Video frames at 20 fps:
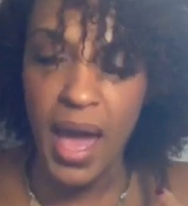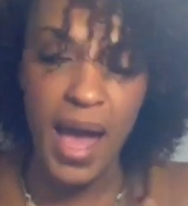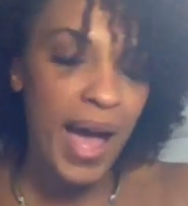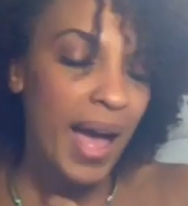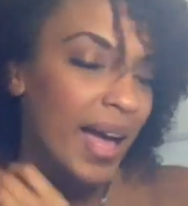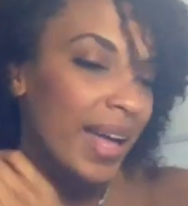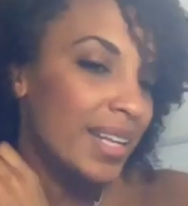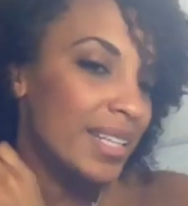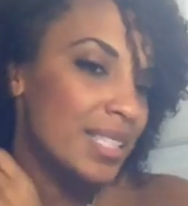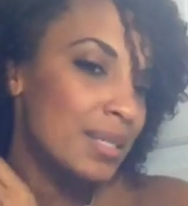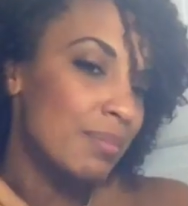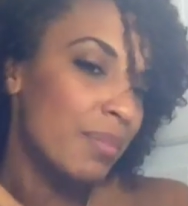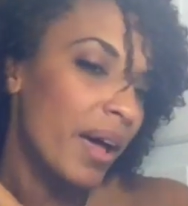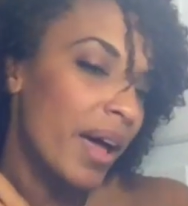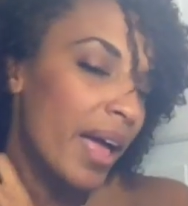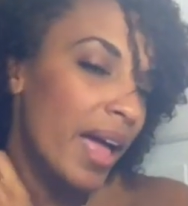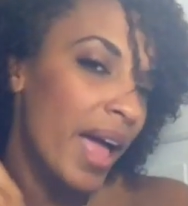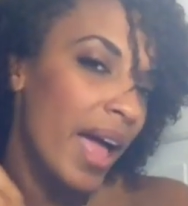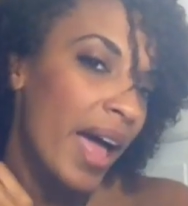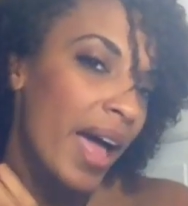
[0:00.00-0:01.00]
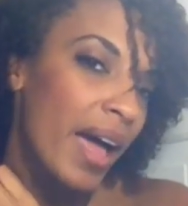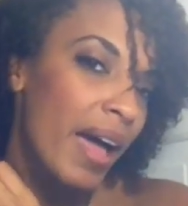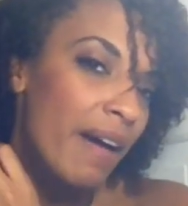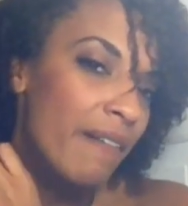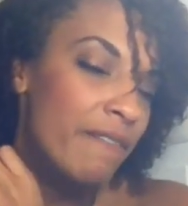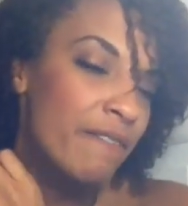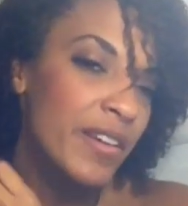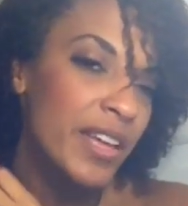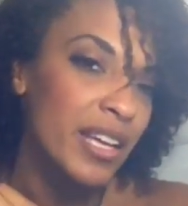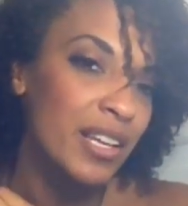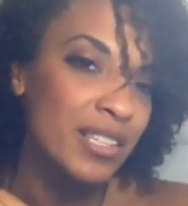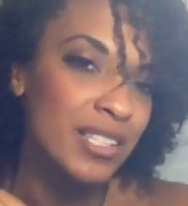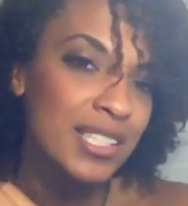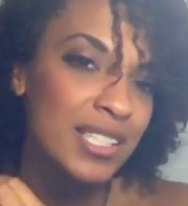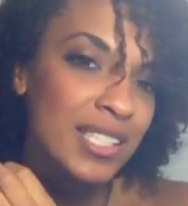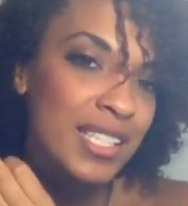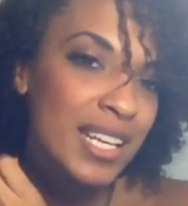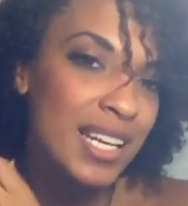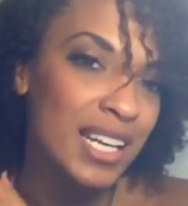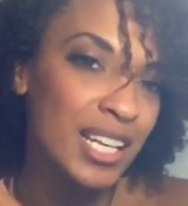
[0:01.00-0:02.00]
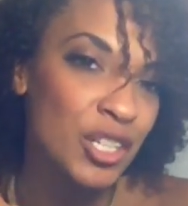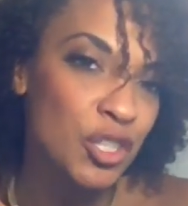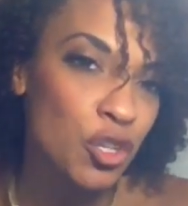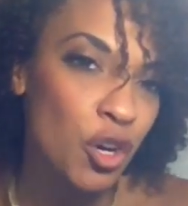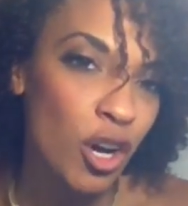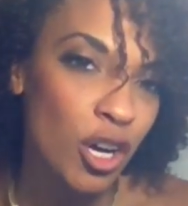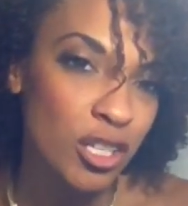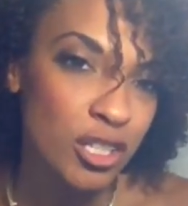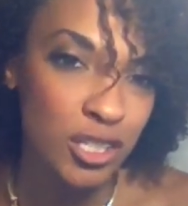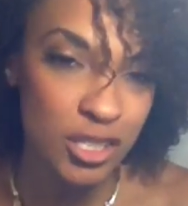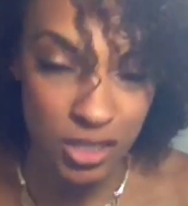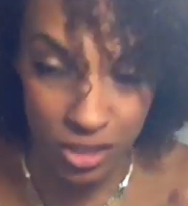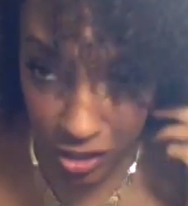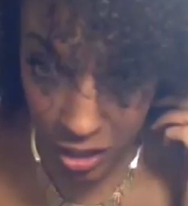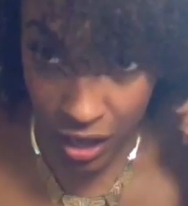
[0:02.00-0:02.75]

and my hair feels delicious.